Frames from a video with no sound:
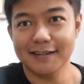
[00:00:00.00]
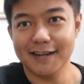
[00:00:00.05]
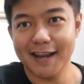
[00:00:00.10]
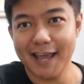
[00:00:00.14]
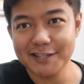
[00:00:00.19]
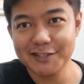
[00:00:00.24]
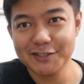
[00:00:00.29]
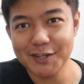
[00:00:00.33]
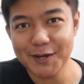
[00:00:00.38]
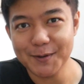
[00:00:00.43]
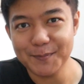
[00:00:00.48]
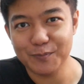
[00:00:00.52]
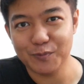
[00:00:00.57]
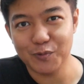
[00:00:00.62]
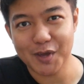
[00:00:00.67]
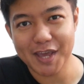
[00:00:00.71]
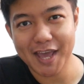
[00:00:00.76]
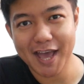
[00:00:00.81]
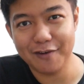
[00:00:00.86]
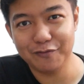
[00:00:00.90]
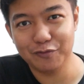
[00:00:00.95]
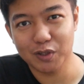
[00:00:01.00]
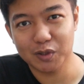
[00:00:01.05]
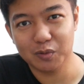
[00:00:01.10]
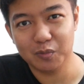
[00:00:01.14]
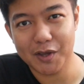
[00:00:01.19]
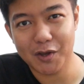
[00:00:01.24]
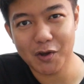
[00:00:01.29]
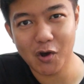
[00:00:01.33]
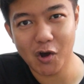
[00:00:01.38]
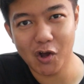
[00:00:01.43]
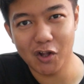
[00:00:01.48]
Next up, we have
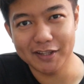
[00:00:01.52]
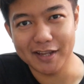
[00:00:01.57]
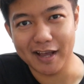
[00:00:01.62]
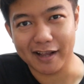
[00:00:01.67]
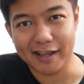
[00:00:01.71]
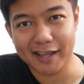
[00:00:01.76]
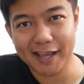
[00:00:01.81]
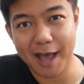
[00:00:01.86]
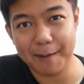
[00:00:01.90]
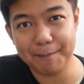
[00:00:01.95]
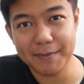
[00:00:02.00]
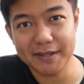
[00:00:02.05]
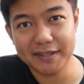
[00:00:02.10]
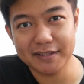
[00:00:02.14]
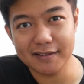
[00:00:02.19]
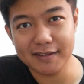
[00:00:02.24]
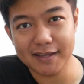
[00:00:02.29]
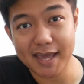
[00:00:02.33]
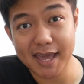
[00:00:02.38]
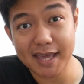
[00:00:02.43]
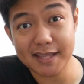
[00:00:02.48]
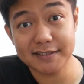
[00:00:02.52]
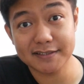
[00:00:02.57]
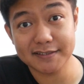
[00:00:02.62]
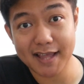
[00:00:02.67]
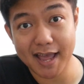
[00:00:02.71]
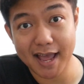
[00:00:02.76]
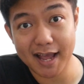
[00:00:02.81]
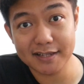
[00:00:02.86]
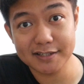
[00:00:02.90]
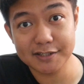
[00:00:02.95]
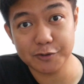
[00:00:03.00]
what we call the capital gains
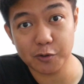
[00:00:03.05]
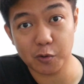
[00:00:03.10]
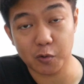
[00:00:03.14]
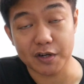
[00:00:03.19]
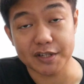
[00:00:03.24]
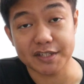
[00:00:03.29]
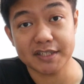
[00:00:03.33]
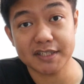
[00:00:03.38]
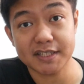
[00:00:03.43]
tax, or